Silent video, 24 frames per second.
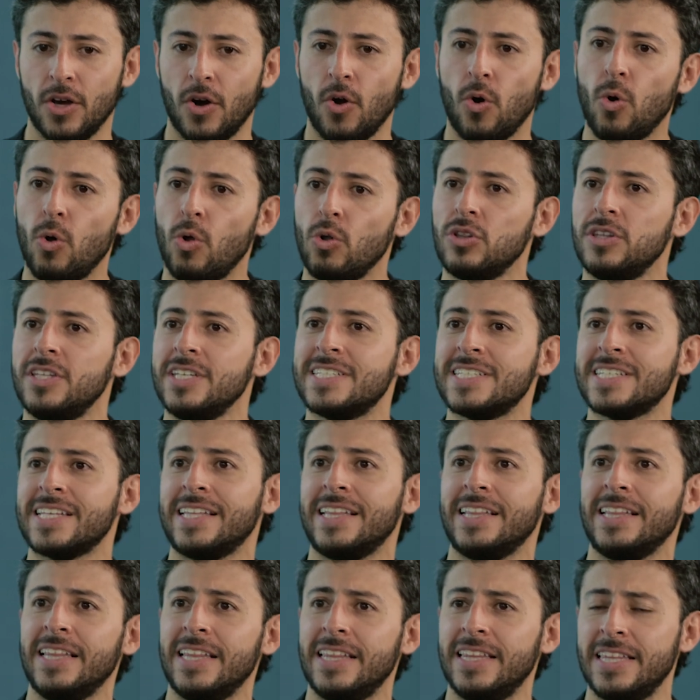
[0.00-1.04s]
all these
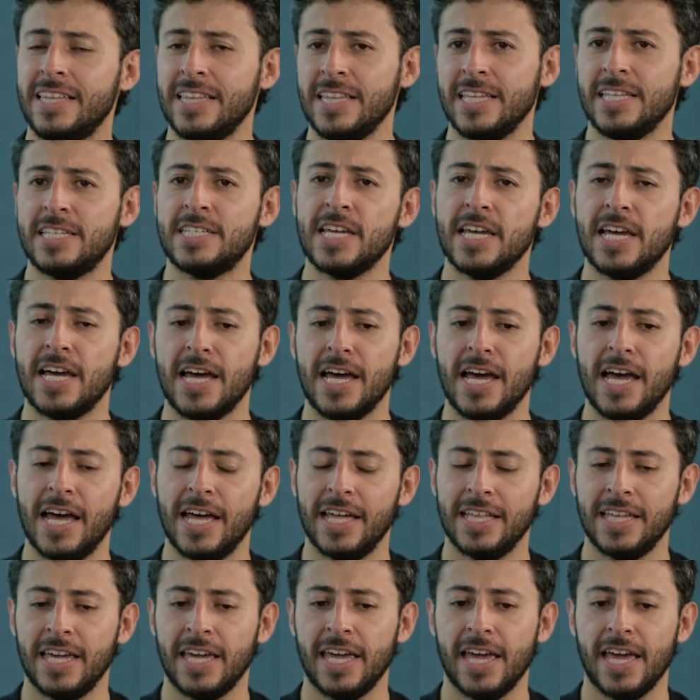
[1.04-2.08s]
this uh,
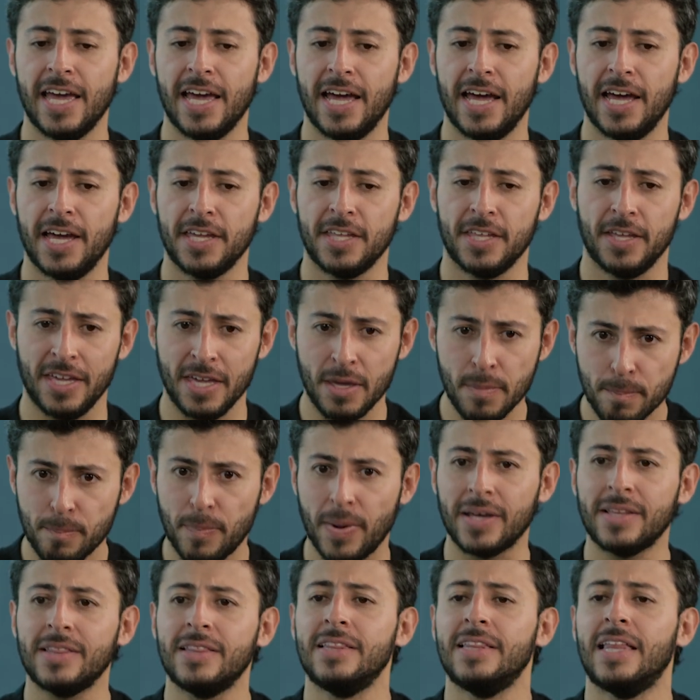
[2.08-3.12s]
uh,
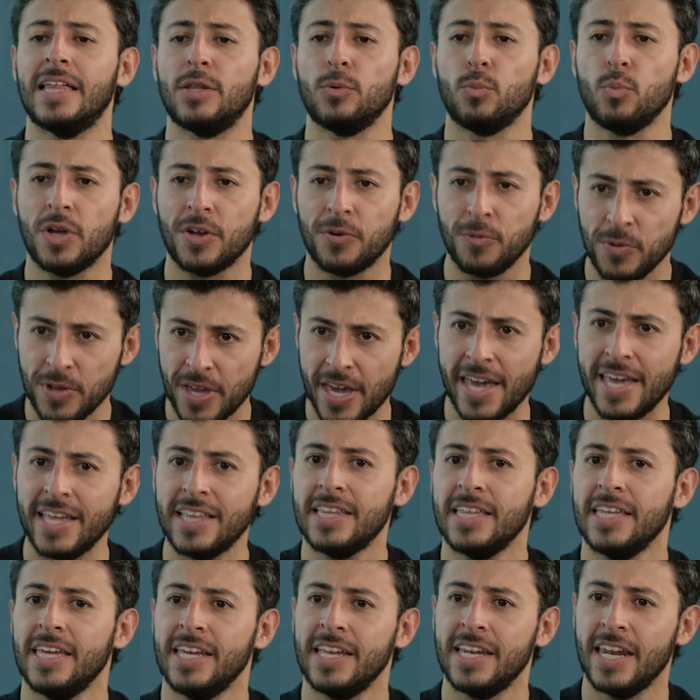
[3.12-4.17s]
impact that we
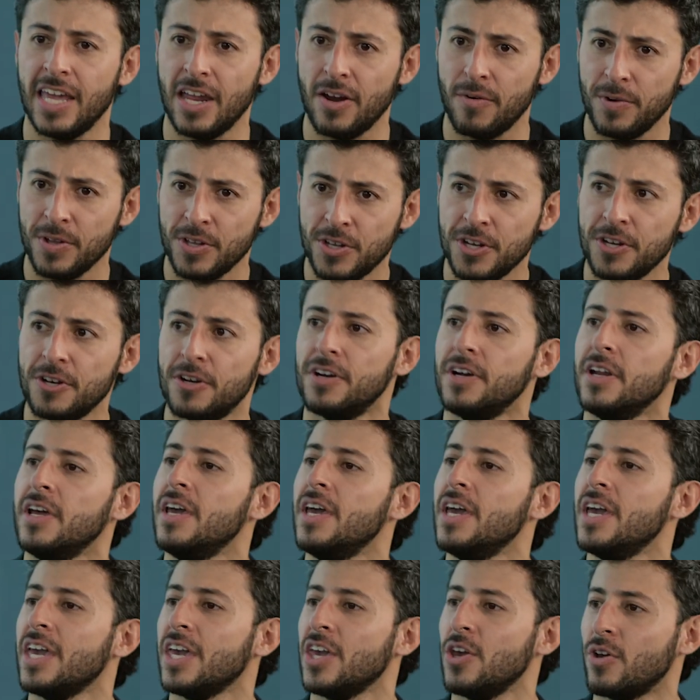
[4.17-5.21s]
create in every year,
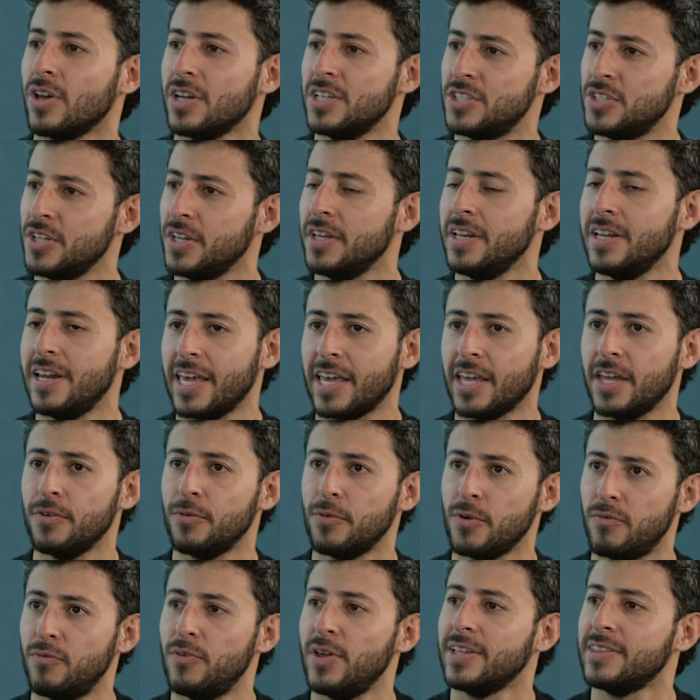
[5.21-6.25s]
you can see like
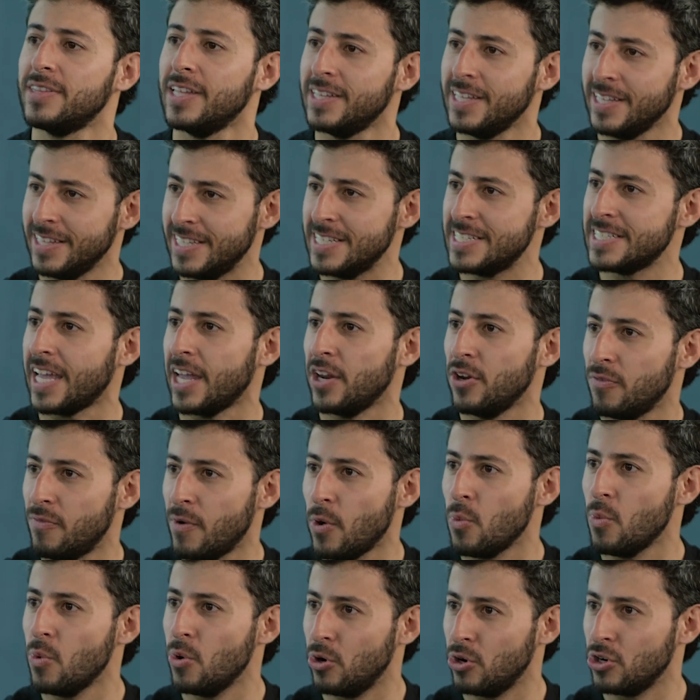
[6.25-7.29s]
reflected in this kind of
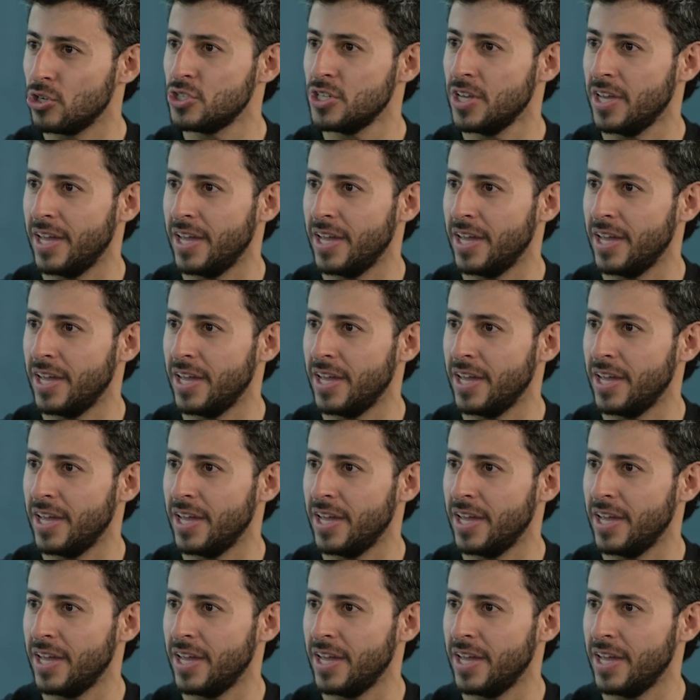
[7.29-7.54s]
awards